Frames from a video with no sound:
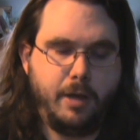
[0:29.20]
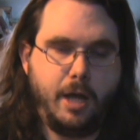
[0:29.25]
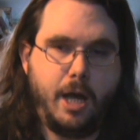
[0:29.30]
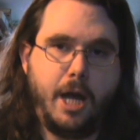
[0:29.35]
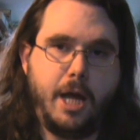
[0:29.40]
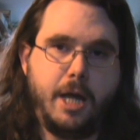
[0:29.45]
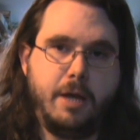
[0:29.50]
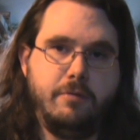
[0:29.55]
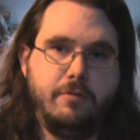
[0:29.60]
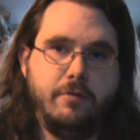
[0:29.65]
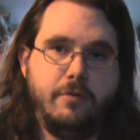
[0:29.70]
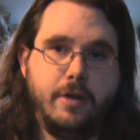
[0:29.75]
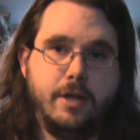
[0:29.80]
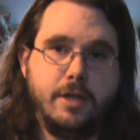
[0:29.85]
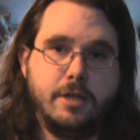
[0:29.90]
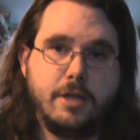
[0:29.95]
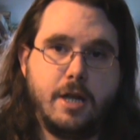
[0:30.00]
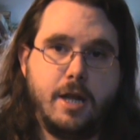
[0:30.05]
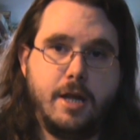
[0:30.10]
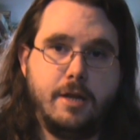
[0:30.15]

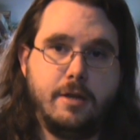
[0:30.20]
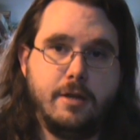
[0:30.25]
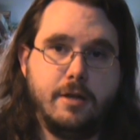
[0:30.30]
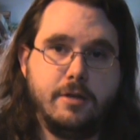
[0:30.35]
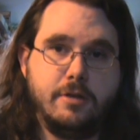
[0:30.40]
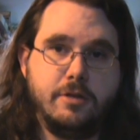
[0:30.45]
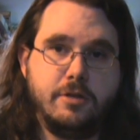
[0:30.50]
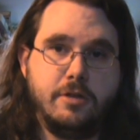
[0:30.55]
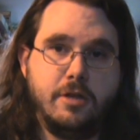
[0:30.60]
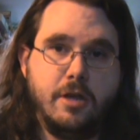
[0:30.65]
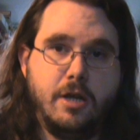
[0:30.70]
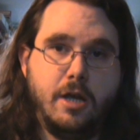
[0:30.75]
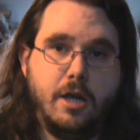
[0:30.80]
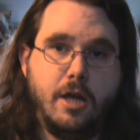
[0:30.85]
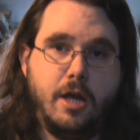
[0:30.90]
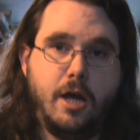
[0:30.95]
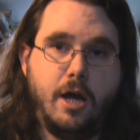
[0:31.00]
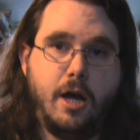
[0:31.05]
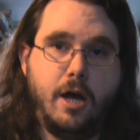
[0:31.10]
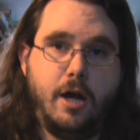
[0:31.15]
AMVs that he does,
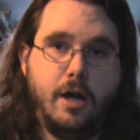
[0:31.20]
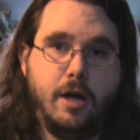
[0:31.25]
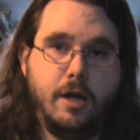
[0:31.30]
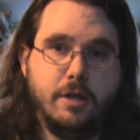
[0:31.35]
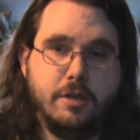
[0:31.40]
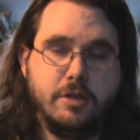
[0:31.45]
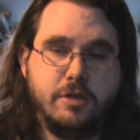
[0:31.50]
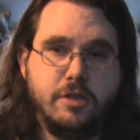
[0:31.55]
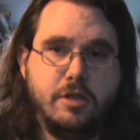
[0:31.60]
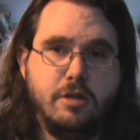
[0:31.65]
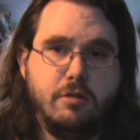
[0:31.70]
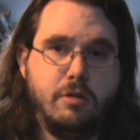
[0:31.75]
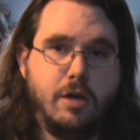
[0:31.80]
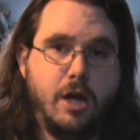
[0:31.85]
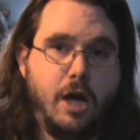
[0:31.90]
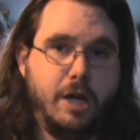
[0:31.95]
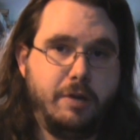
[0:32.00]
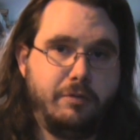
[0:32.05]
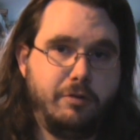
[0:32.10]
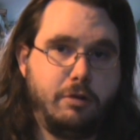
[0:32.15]
I still
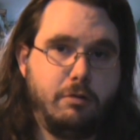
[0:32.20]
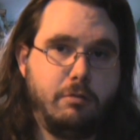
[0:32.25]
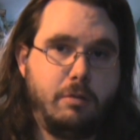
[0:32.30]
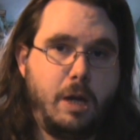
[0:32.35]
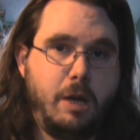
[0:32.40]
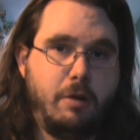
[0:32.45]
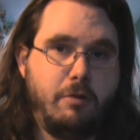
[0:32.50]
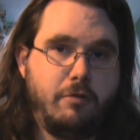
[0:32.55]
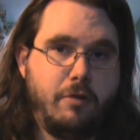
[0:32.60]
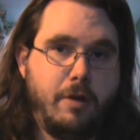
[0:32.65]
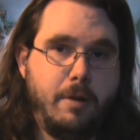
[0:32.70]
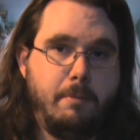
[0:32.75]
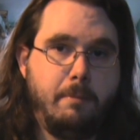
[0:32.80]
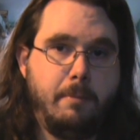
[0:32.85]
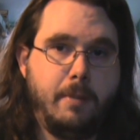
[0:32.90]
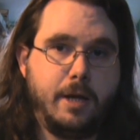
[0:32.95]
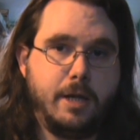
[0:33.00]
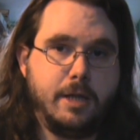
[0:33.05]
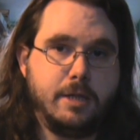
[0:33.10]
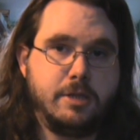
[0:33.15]
kind of agree with him,
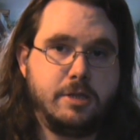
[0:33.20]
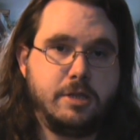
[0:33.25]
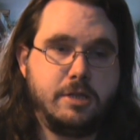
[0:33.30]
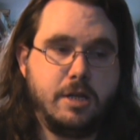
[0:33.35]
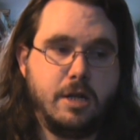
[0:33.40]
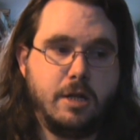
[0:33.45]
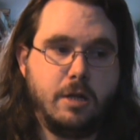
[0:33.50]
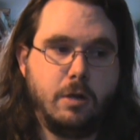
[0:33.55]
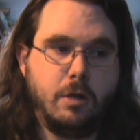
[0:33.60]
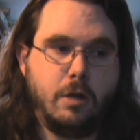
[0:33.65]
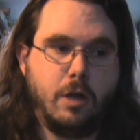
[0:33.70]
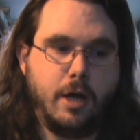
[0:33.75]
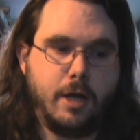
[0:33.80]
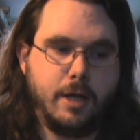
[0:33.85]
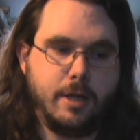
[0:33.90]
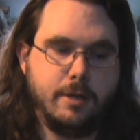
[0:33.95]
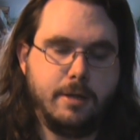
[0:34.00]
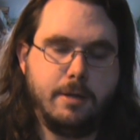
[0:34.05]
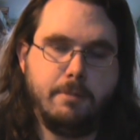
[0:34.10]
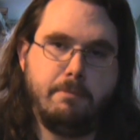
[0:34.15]
but it's still
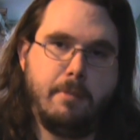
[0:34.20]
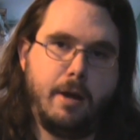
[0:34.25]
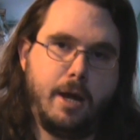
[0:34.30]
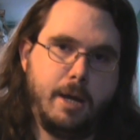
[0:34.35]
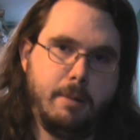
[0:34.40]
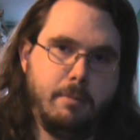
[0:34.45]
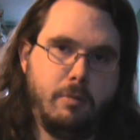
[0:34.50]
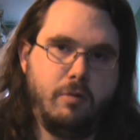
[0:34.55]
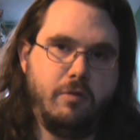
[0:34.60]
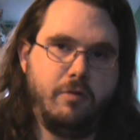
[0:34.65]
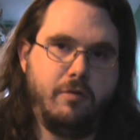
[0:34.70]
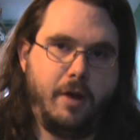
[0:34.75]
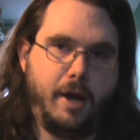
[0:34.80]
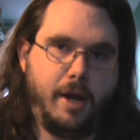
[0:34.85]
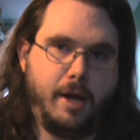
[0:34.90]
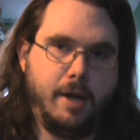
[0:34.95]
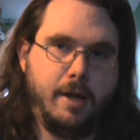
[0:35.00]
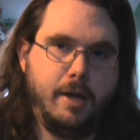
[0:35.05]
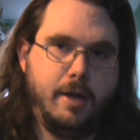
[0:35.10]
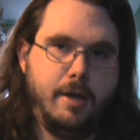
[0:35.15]
like a debatable
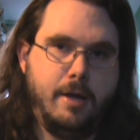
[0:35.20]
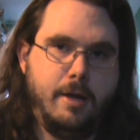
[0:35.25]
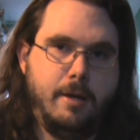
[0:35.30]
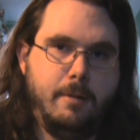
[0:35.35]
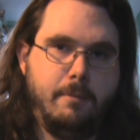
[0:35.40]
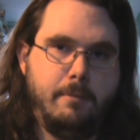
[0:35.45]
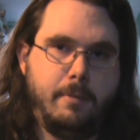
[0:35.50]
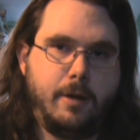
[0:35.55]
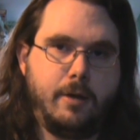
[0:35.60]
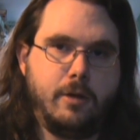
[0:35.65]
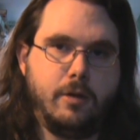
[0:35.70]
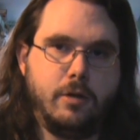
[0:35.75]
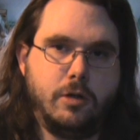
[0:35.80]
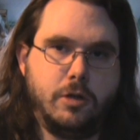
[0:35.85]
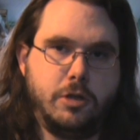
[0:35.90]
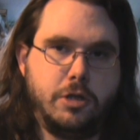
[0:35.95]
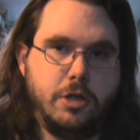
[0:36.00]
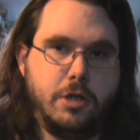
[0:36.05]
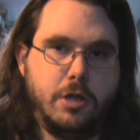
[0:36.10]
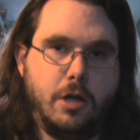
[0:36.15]
thing,
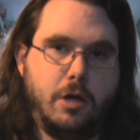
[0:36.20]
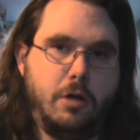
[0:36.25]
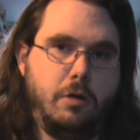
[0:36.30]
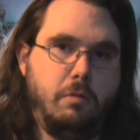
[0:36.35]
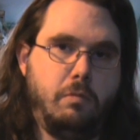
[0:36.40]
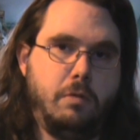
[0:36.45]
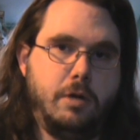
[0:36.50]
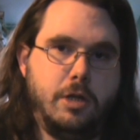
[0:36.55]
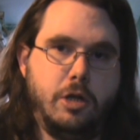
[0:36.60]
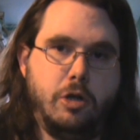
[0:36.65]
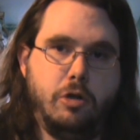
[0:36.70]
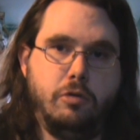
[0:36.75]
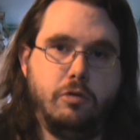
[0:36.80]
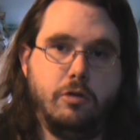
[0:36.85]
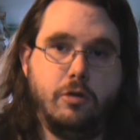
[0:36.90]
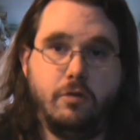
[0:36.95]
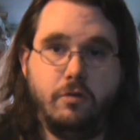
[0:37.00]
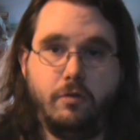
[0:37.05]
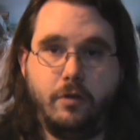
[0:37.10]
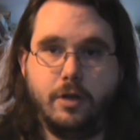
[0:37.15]
because you know, when you
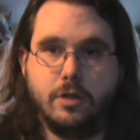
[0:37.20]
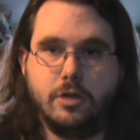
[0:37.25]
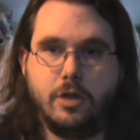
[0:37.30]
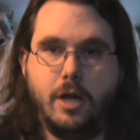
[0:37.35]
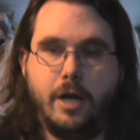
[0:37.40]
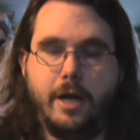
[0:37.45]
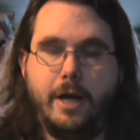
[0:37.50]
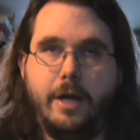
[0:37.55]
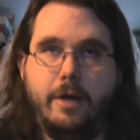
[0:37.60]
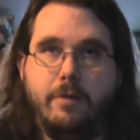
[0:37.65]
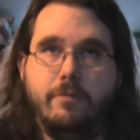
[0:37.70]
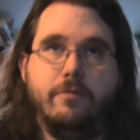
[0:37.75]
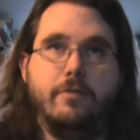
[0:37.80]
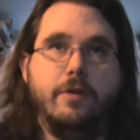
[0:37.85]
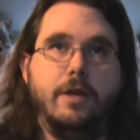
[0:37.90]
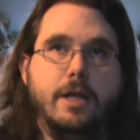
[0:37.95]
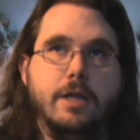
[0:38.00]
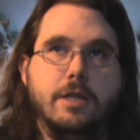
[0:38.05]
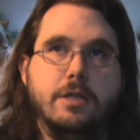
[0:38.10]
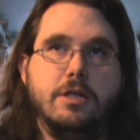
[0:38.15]
do things like
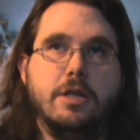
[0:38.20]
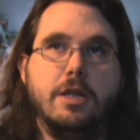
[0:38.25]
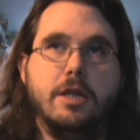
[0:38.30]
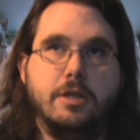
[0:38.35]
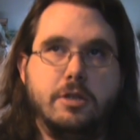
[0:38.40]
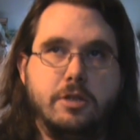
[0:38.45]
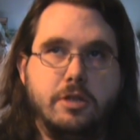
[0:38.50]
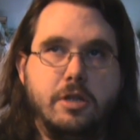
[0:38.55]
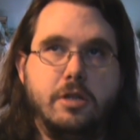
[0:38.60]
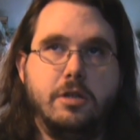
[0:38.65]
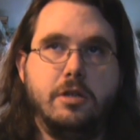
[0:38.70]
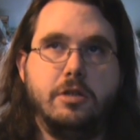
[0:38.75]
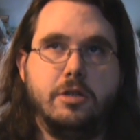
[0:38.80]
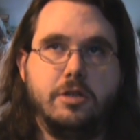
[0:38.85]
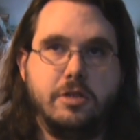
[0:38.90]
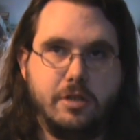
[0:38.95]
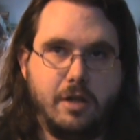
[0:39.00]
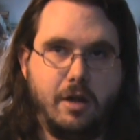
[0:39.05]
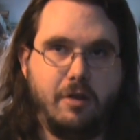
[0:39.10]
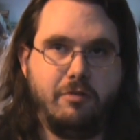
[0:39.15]
AMVs, it's
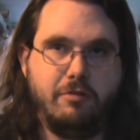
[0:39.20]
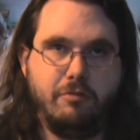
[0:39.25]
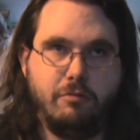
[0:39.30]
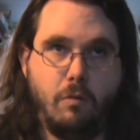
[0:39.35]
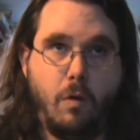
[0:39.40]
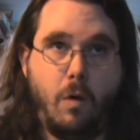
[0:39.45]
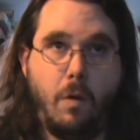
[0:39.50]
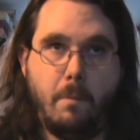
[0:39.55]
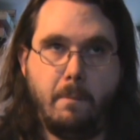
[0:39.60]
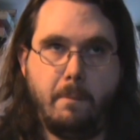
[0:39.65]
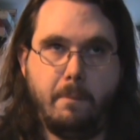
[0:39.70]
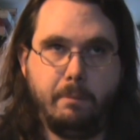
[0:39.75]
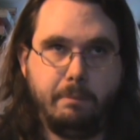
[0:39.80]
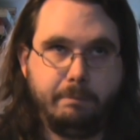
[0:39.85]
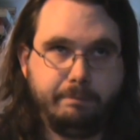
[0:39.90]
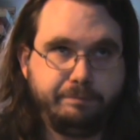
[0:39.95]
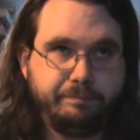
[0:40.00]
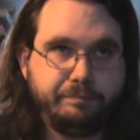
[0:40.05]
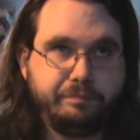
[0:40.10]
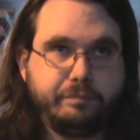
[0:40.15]
stuff from
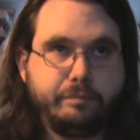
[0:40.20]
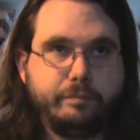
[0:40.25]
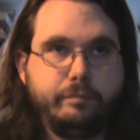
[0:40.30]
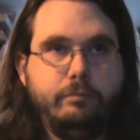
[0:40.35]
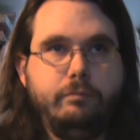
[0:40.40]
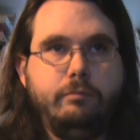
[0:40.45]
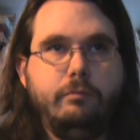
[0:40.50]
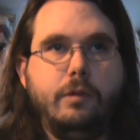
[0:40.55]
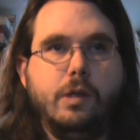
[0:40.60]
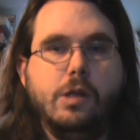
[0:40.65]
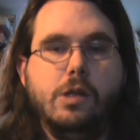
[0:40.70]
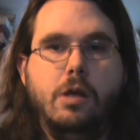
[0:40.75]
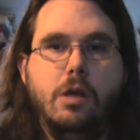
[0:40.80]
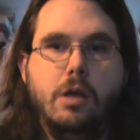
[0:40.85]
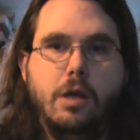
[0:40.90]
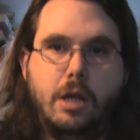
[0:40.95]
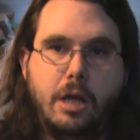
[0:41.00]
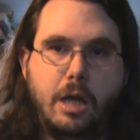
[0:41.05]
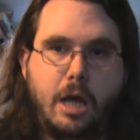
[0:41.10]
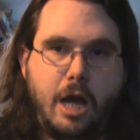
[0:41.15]

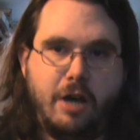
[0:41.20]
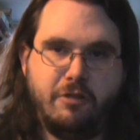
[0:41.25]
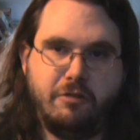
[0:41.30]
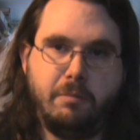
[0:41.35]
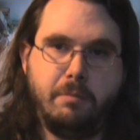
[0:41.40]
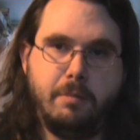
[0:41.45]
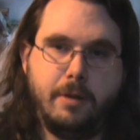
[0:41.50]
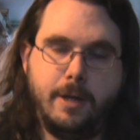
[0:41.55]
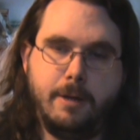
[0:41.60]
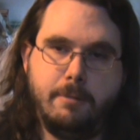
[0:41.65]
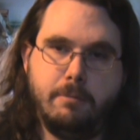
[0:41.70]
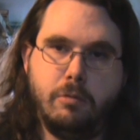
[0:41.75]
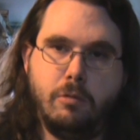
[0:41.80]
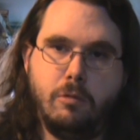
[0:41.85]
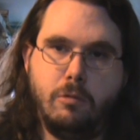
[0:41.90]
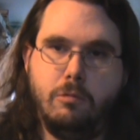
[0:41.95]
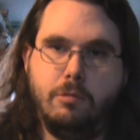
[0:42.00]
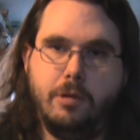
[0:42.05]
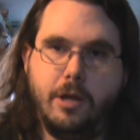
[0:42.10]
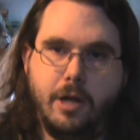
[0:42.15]
other
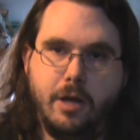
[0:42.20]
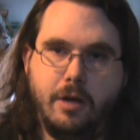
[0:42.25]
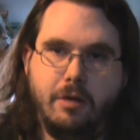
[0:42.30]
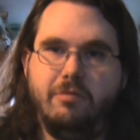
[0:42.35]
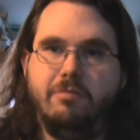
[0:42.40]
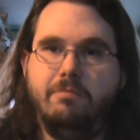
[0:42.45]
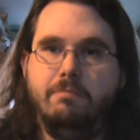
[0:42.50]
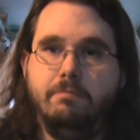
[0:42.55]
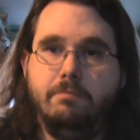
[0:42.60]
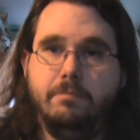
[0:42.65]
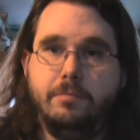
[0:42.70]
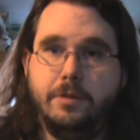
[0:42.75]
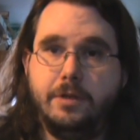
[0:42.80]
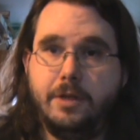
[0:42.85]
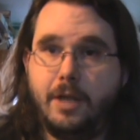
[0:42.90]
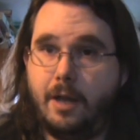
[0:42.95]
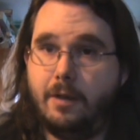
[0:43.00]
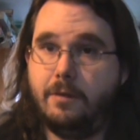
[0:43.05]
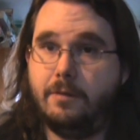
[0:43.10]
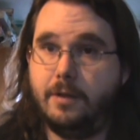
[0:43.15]
people that have
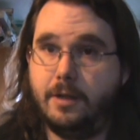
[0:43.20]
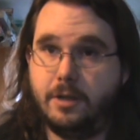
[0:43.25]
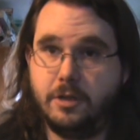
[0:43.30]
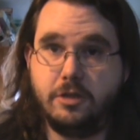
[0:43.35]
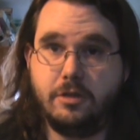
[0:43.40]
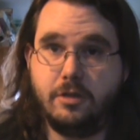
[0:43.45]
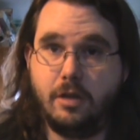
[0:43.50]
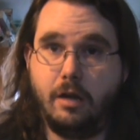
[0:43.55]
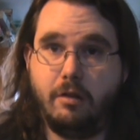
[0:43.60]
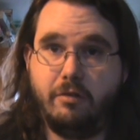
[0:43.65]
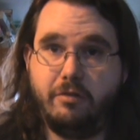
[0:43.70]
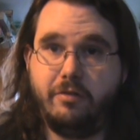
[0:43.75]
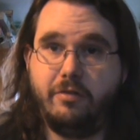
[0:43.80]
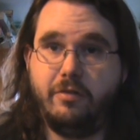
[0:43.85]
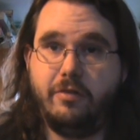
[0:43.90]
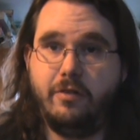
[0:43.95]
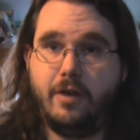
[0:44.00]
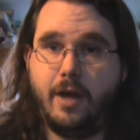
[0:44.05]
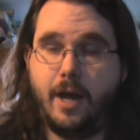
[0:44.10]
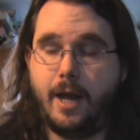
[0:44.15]
done this
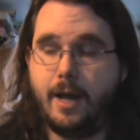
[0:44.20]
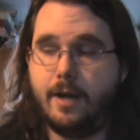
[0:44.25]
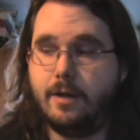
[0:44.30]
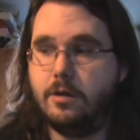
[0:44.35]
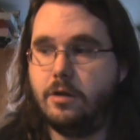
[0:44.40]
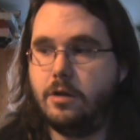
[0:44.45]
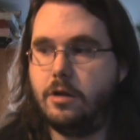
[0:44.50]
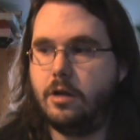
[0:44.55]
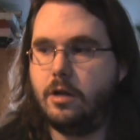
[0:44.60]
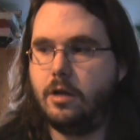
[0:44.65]
stuff, and